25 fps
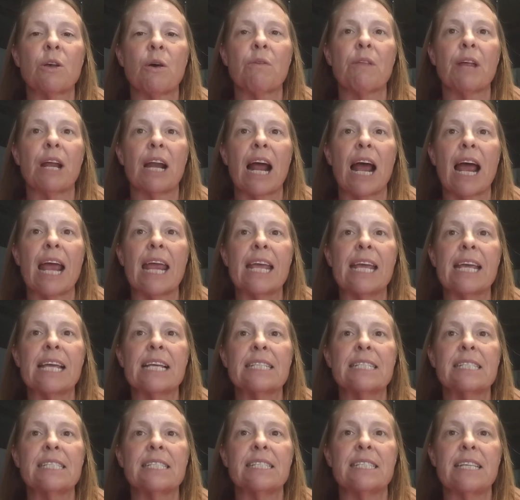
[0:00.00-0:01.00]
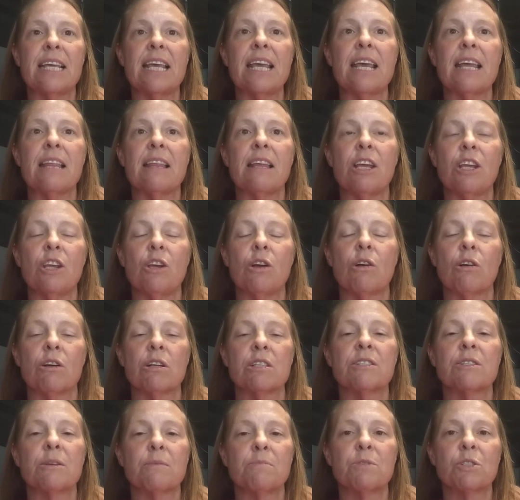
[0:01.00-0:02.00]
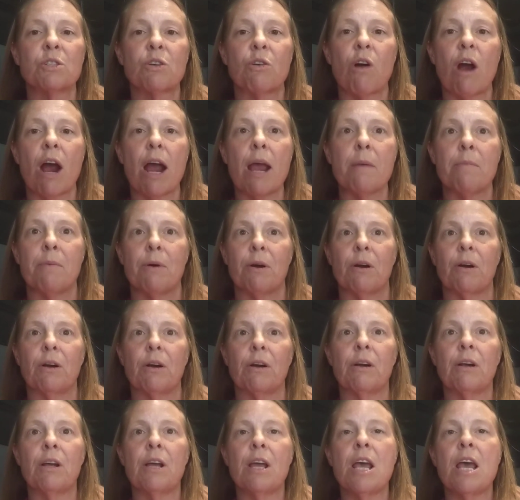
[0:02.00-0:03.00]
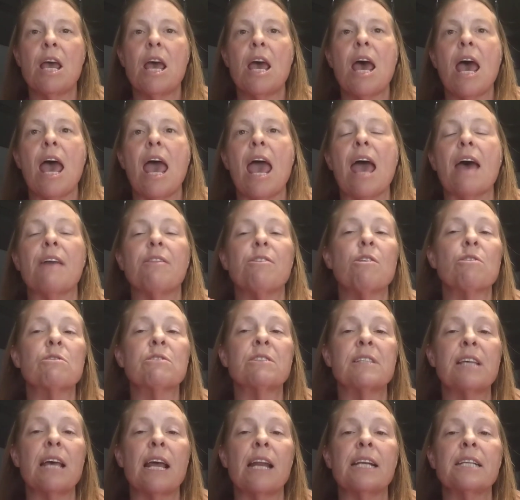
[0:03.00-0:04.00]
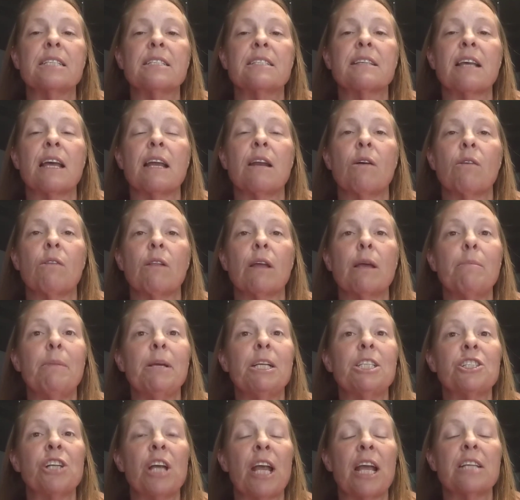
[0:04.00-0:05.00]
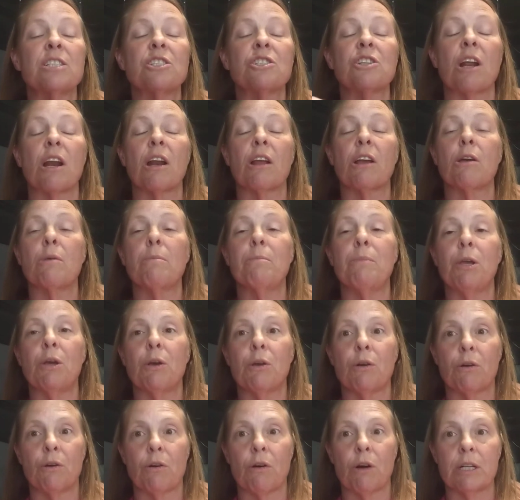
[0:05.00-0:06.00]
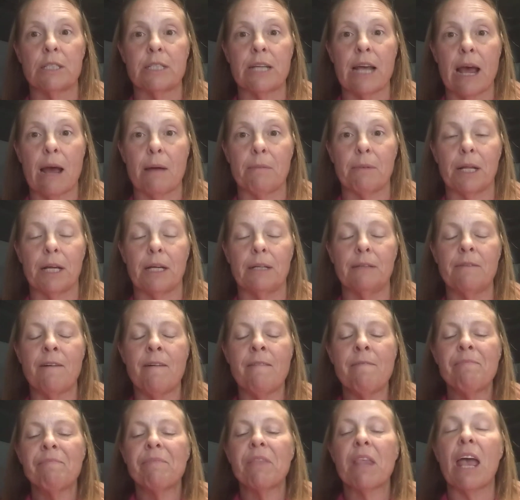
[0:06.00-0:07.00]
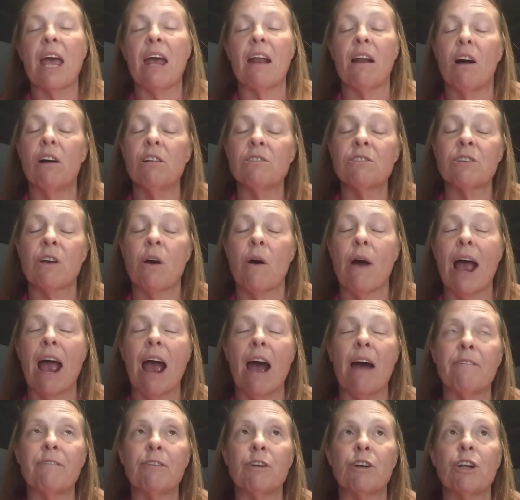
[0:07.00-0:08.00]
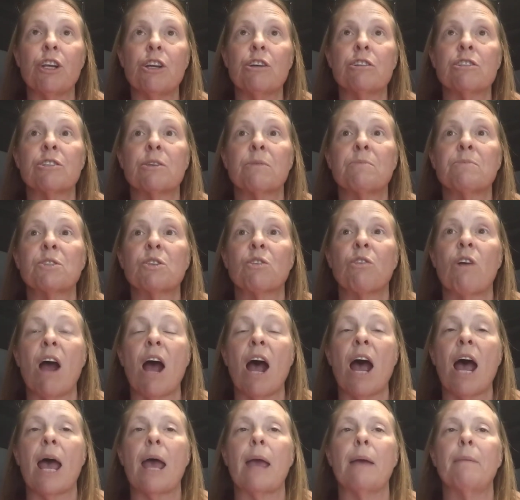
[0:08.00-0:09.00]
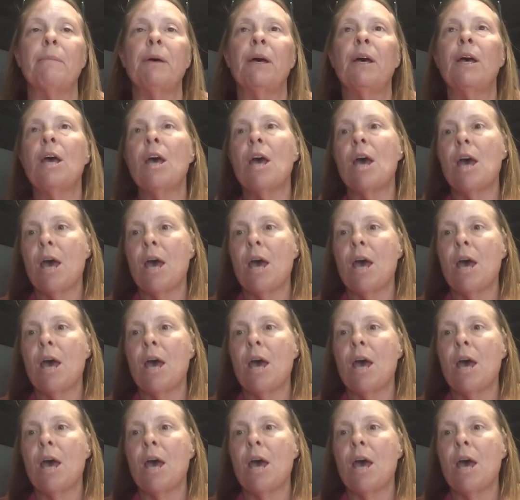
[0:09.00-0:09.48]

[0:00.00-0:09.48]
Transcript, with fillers: so that I can see that you're a subscriber. And those settings can only be changed on a computer or a tablet. And also after you subscribe,